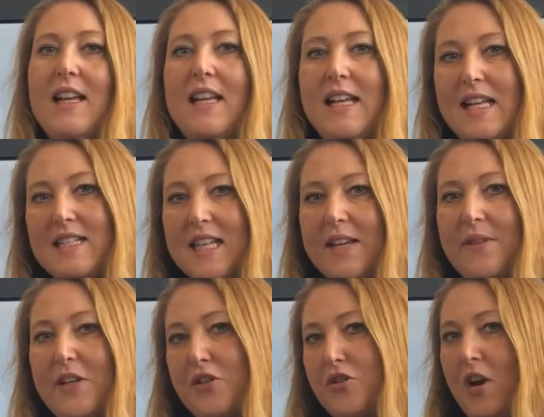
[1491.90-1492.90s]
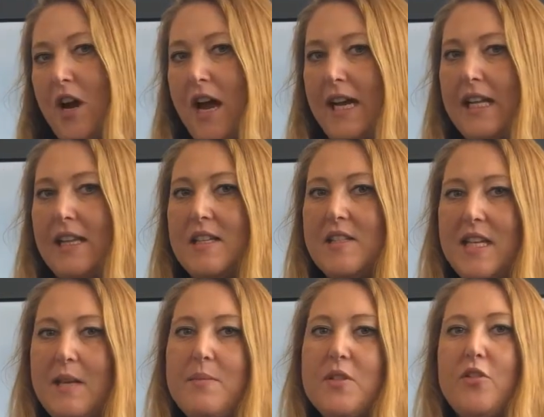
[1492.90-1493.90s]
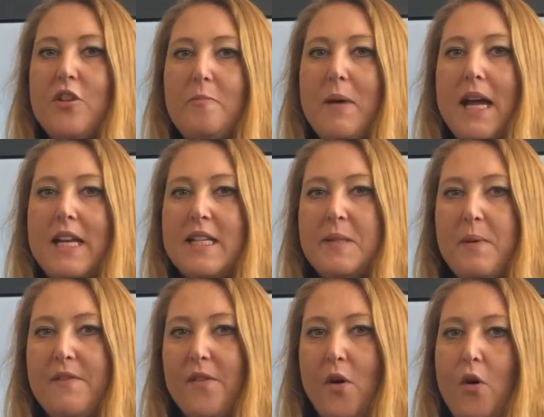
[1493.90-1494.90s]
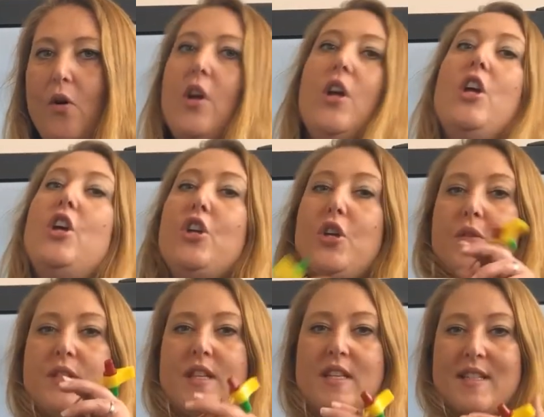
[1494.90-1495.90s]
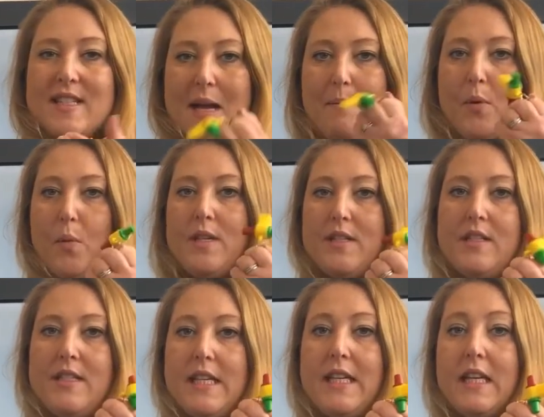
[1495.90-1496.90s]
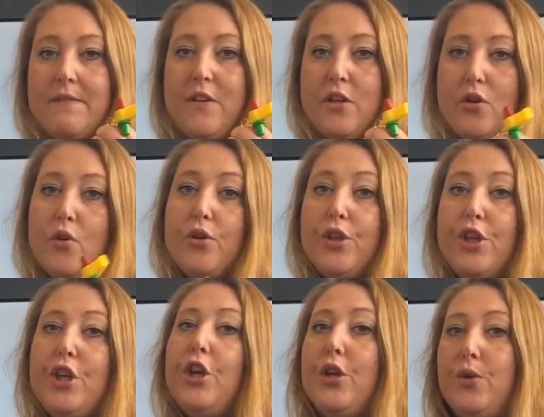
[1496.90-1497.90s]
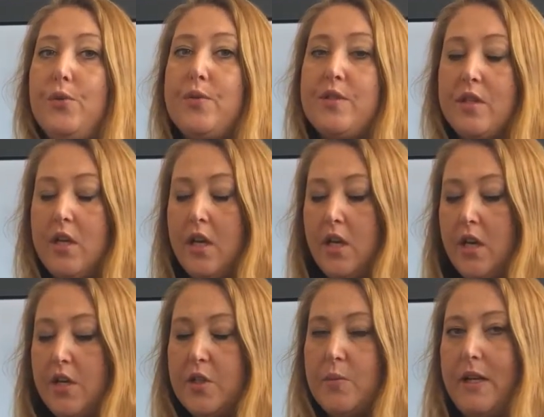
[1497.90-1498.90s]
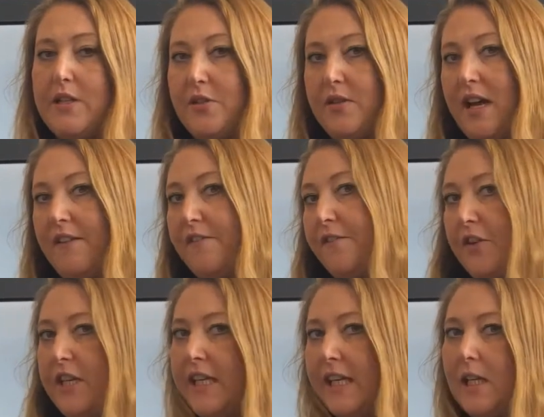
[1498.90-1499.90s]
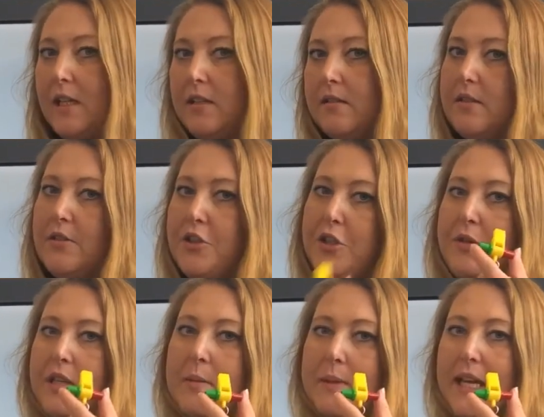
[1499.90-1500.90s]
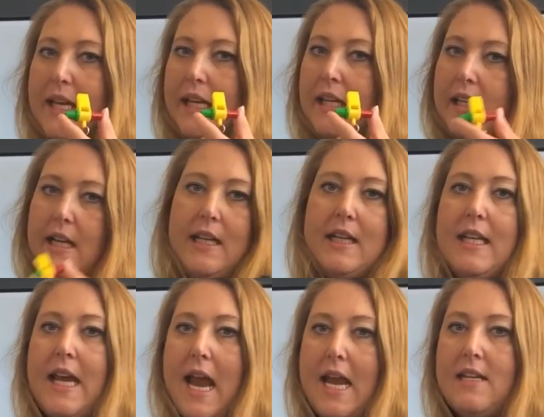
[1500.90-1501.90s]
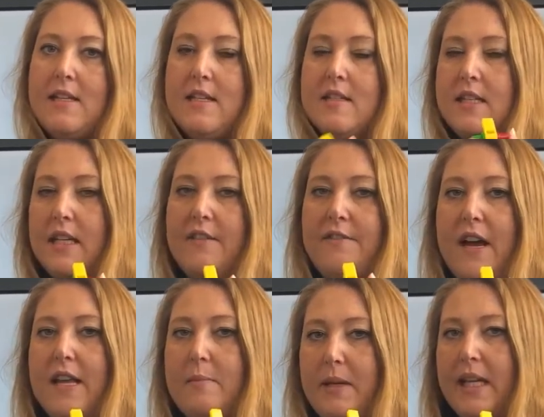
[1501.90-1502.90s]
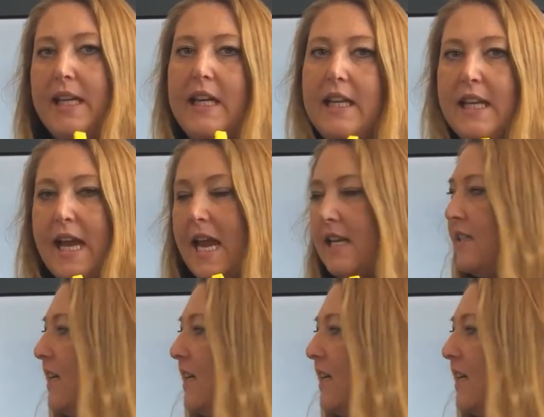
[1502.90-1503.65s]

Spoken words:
Let's give it a try in the same sort of pattern as before, using the samba whistle to give you your cues. So I'll do that funny little tune at the beginning and at the end to signify the beginning and the end,